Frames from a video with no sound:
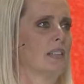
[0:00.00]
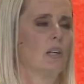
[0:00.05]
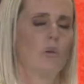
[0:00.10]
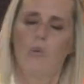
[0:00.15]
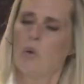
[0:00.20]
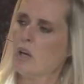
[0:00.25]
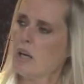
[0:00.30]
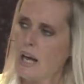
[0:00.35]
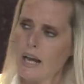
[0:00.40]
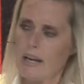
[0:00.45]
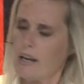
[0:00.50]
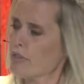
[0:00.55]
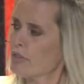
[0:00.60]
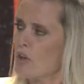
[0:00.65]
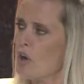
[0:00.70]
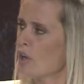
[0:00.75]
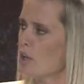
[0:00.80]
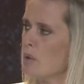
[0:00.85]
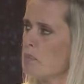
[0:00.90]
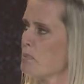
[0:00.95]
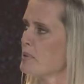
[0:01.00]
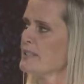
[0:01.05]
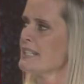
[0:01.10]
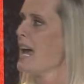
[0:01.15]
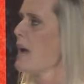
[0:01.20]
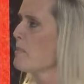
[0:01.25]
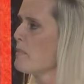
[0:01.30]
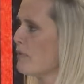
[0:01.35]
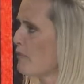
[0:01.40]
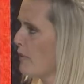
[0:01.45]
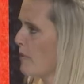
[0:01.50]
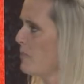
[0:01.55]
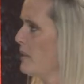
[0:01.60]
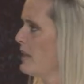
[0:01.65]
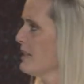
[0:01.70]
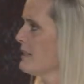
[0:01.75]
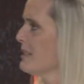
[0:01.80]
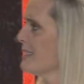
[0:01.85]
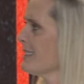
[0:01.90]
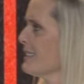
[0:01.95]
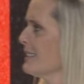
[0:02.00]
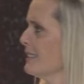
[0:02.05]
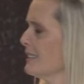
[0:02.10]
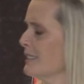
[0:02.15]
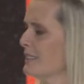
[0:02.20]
Well, God, I thought you'd protect me from this.